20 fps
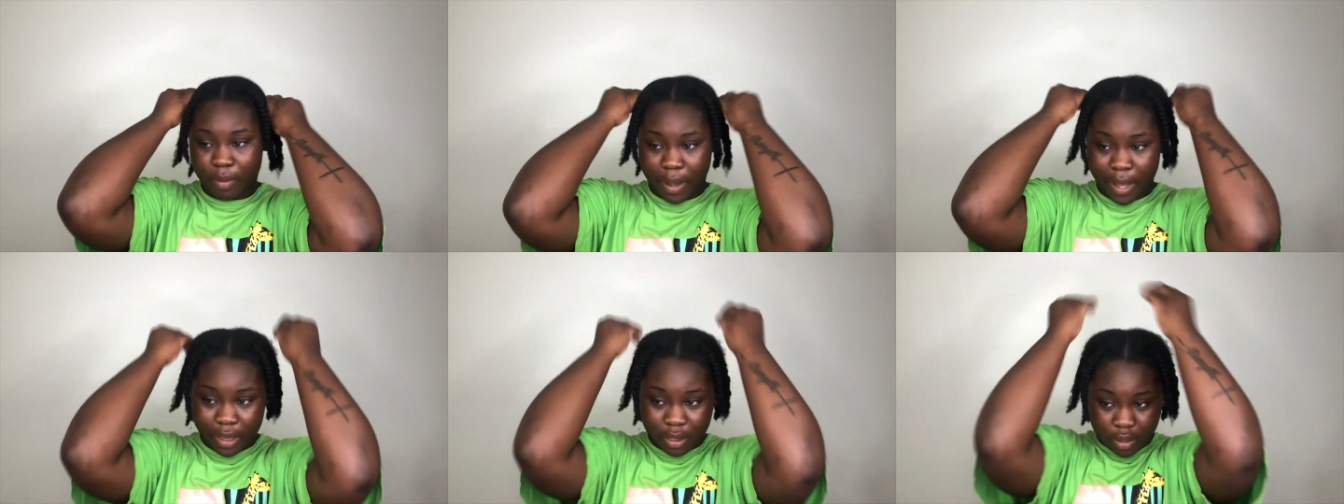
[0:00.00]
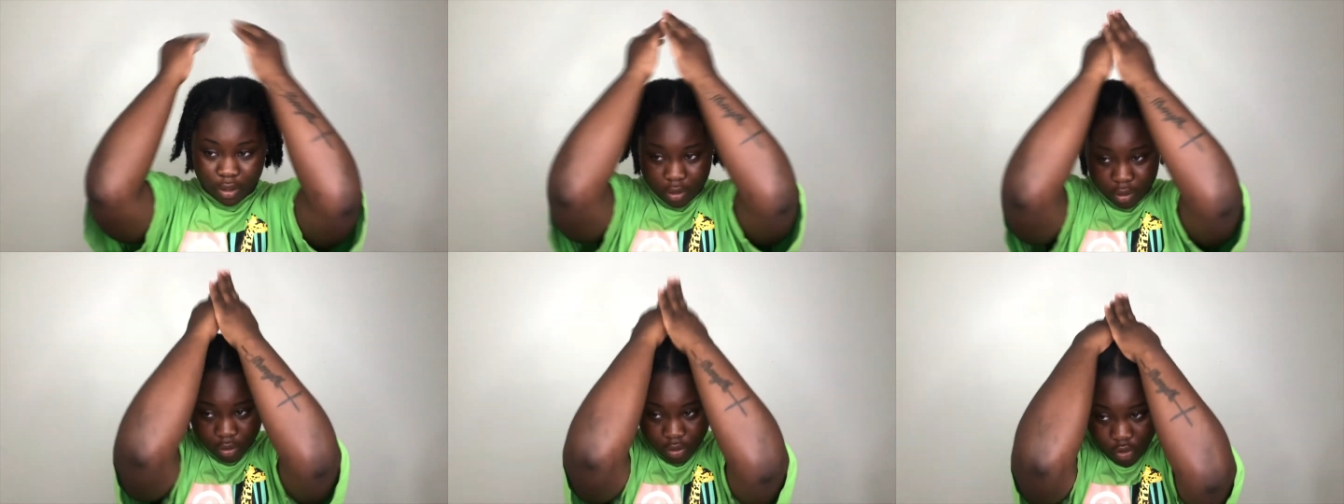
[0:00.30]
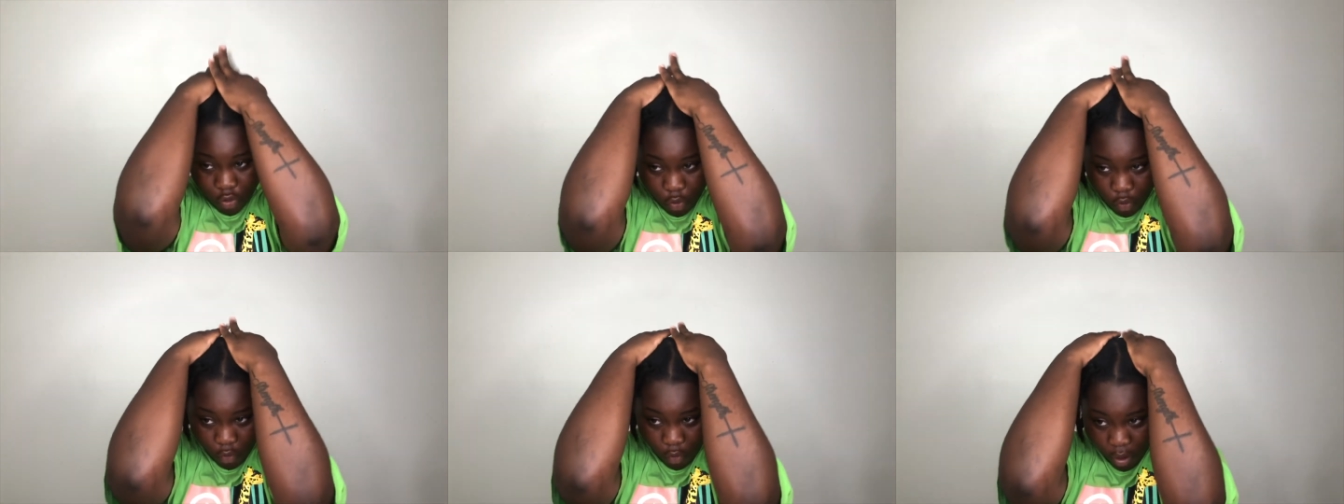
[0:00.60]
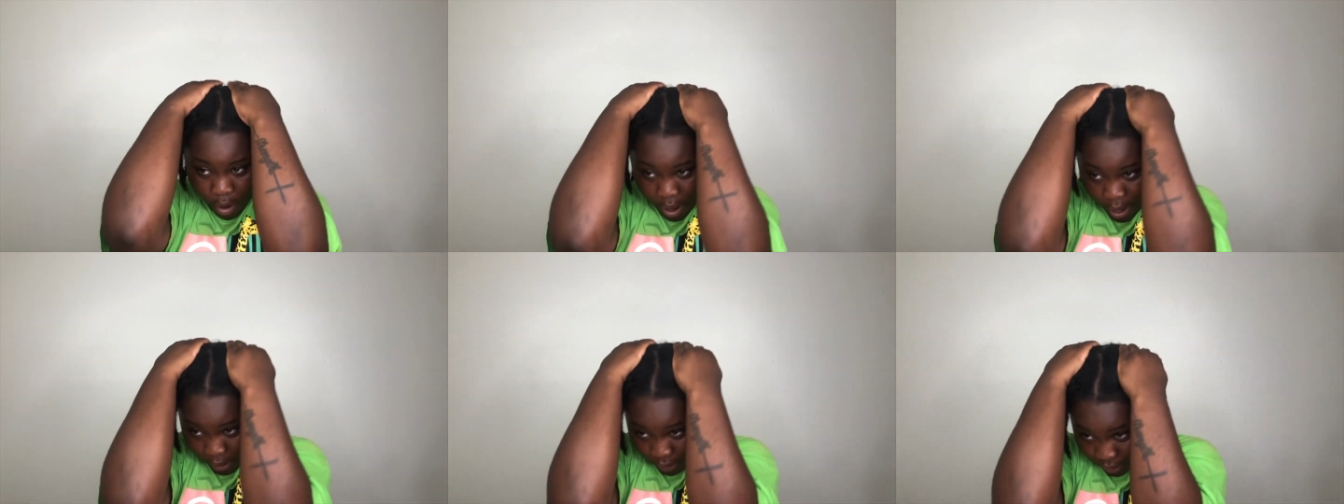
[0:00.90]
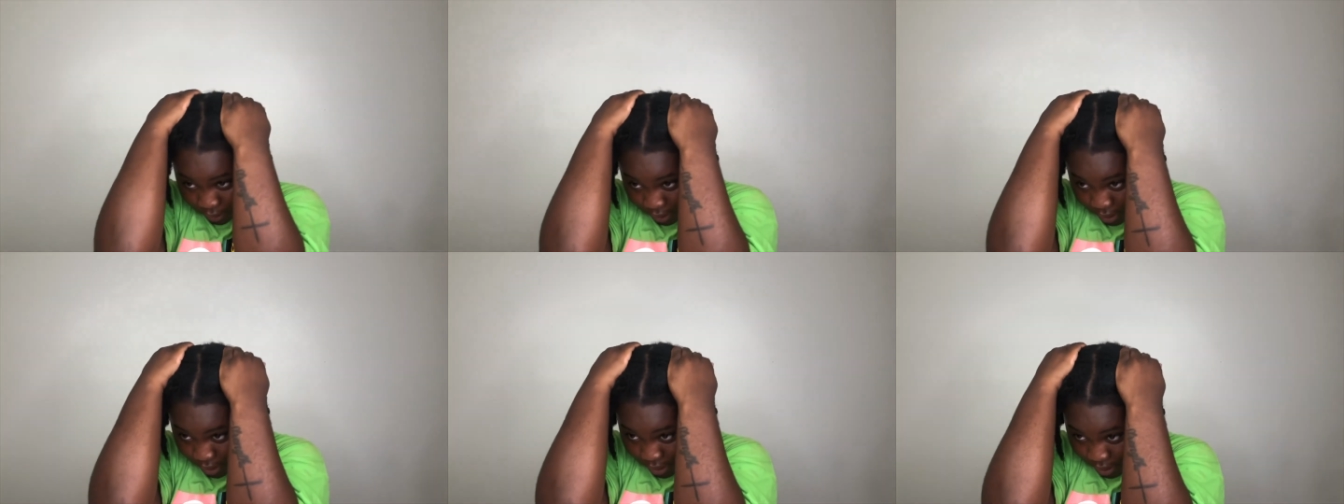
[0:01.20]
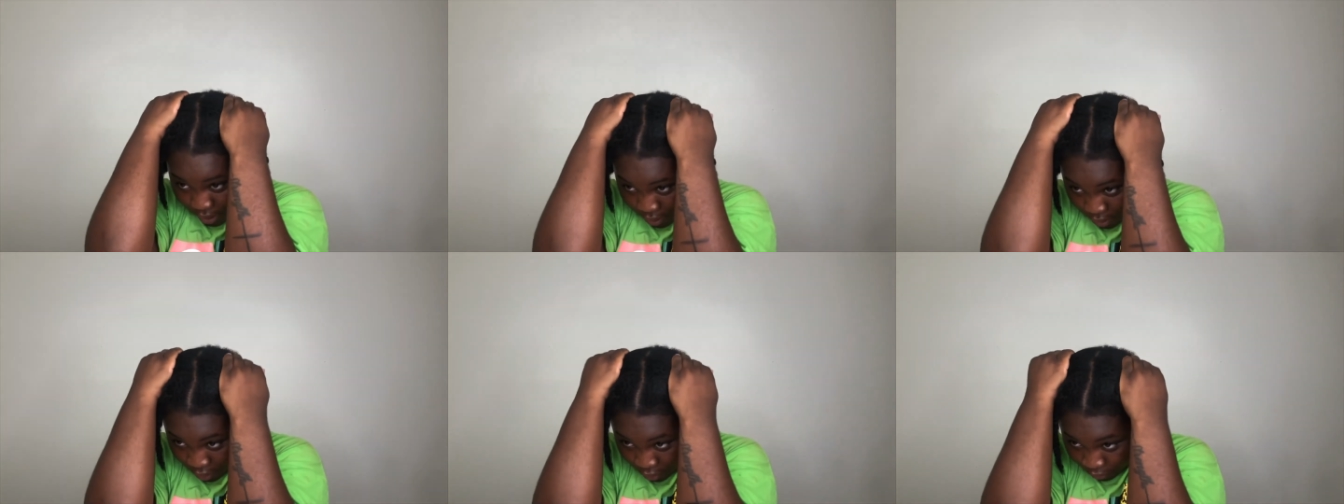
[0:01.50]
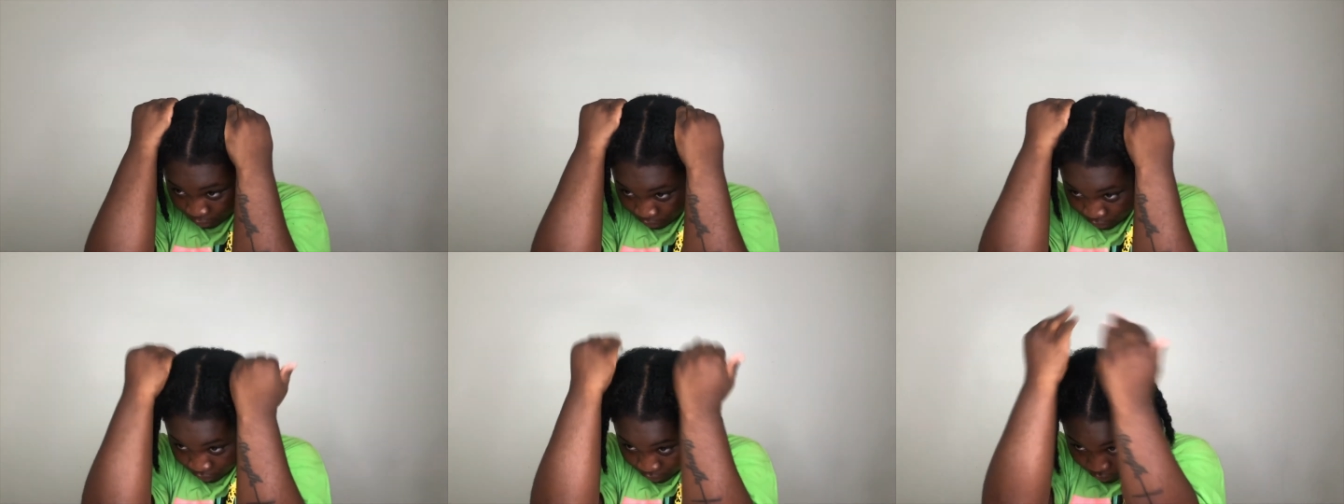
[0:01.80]
I look crazy.
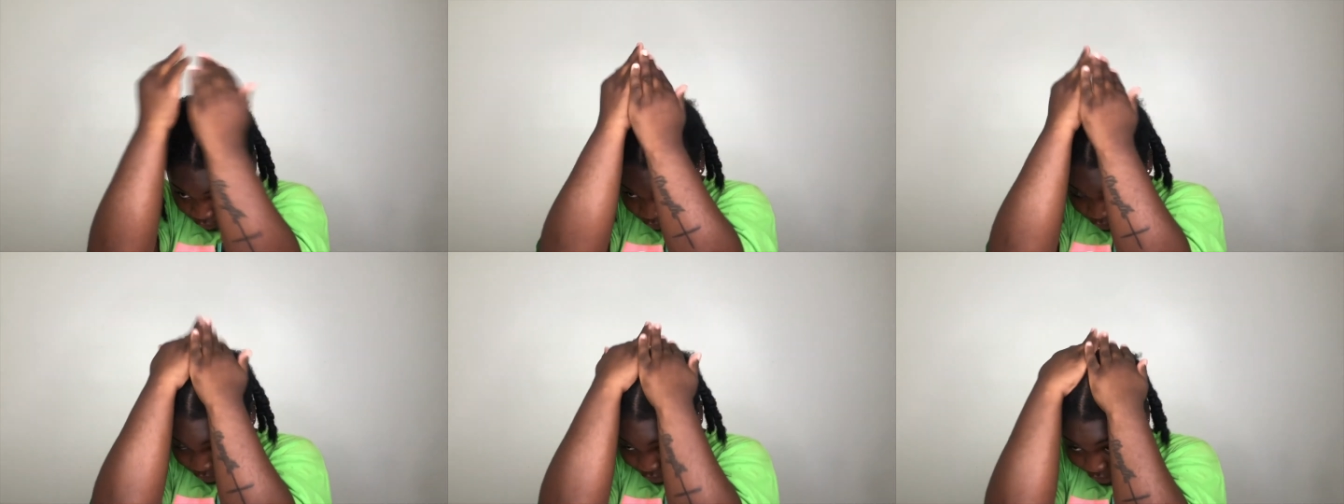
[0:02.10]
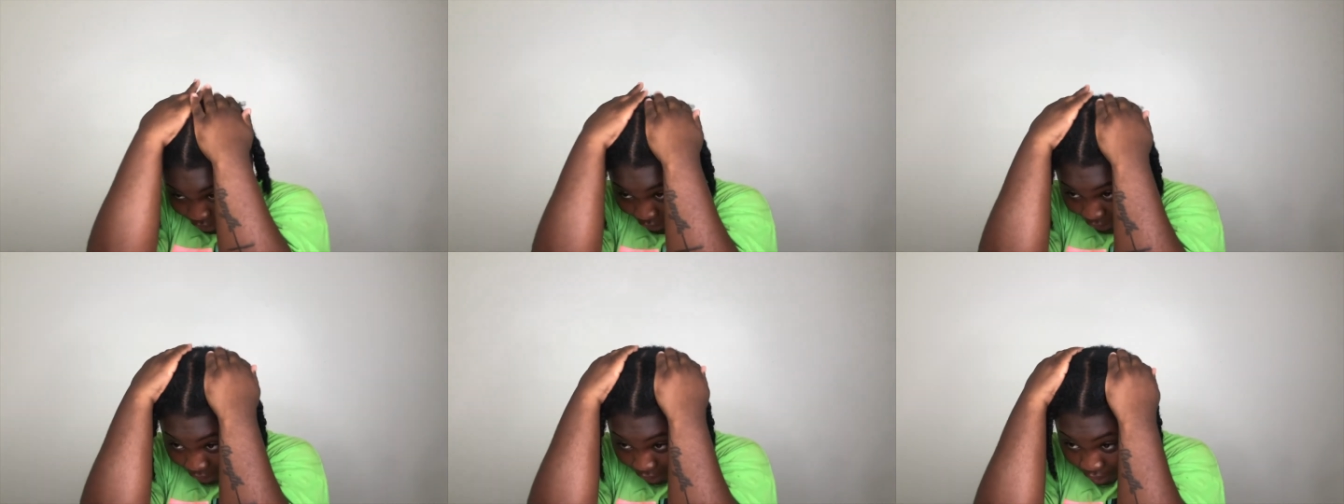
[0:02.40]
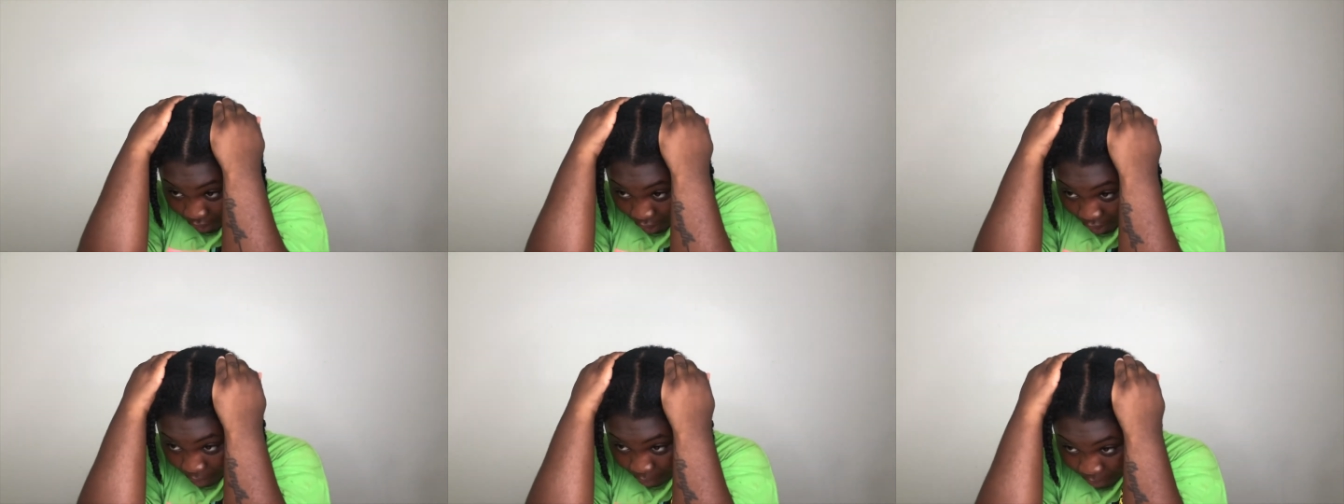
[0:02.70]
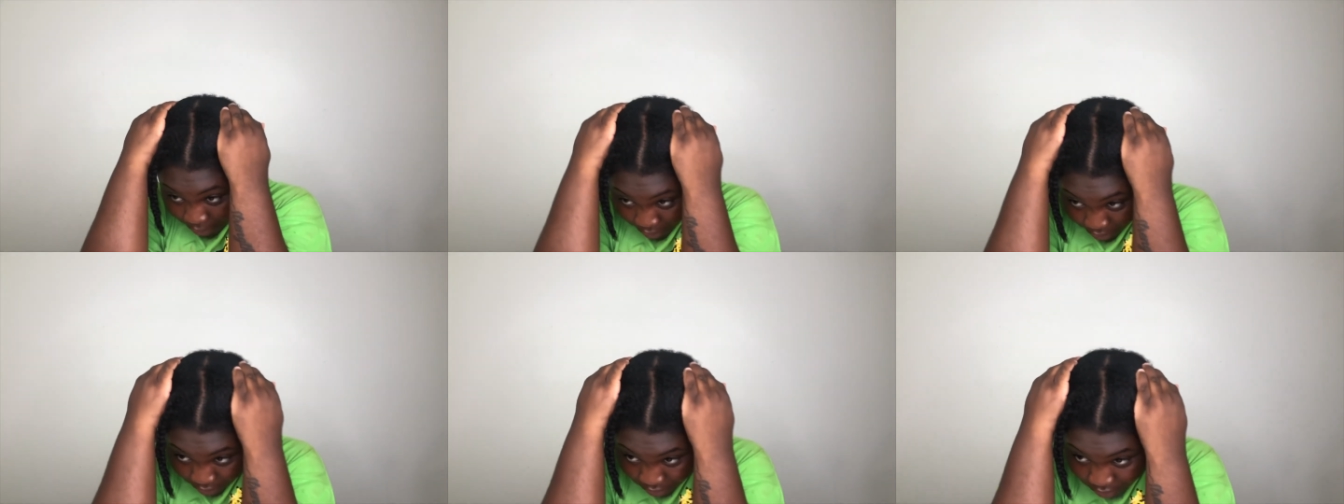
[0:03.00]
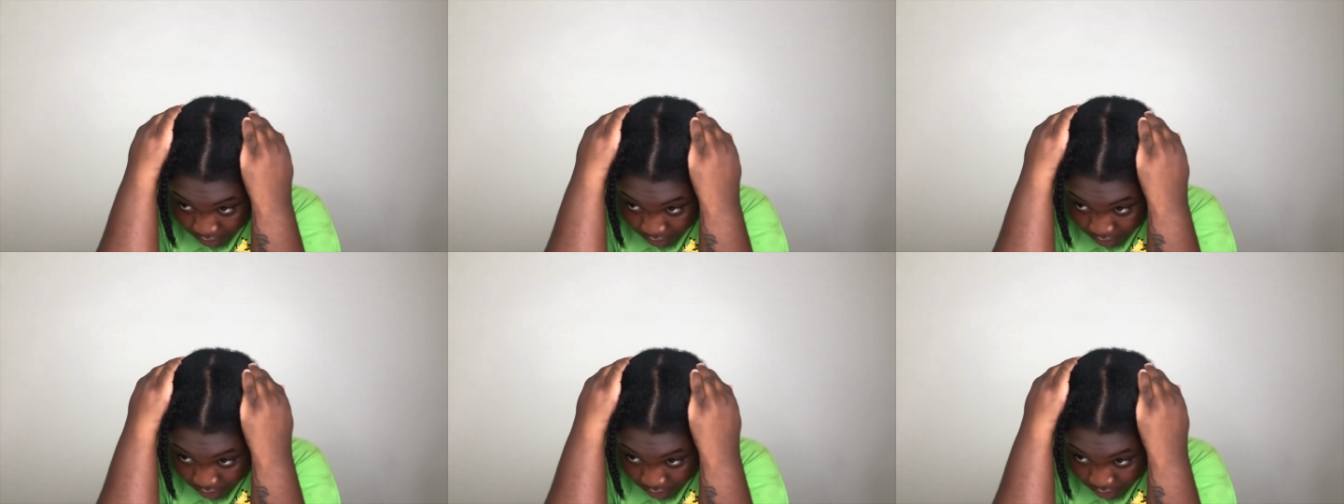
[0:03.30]
Like, comment, and